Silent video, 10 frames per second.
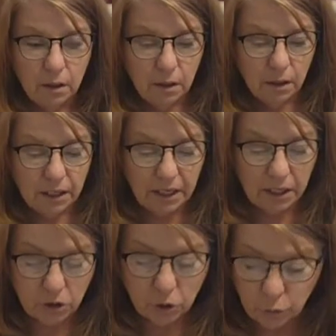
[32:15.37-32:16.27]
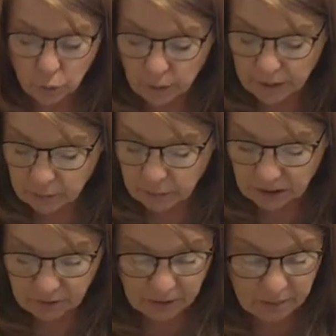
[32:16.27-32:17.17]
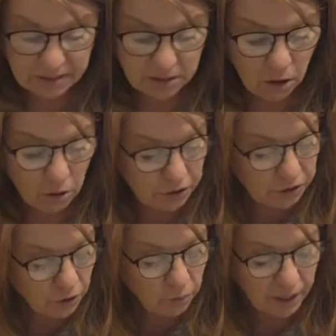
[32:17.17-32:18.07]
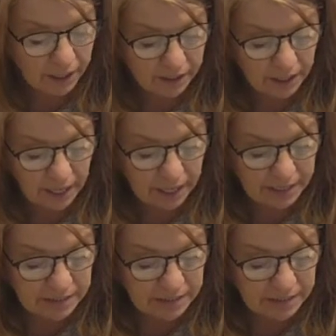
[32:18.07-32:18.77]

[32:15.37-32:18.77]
Incredible. So, you know what, guys?